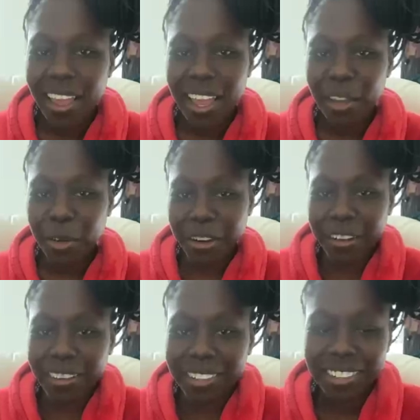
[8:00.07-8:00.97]
hater
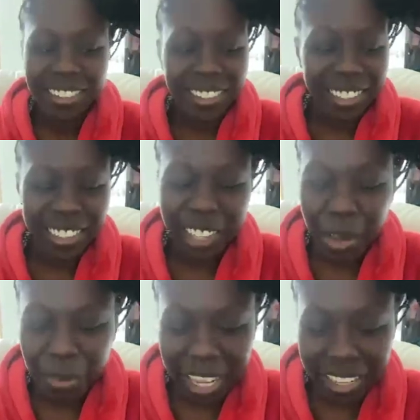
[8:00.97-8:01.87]
or
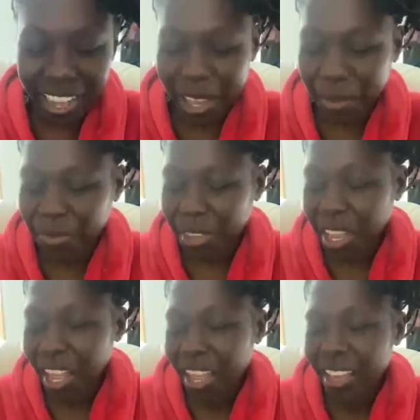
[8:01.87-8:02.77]
something like that.
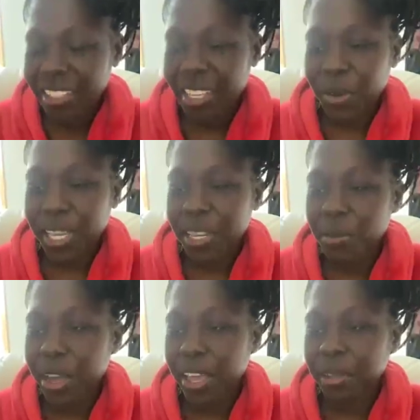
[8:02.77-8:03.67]
So
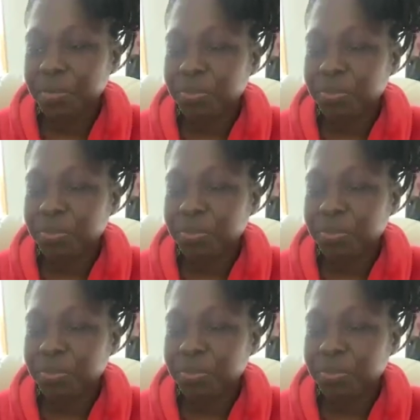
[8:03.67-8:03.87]
anyway,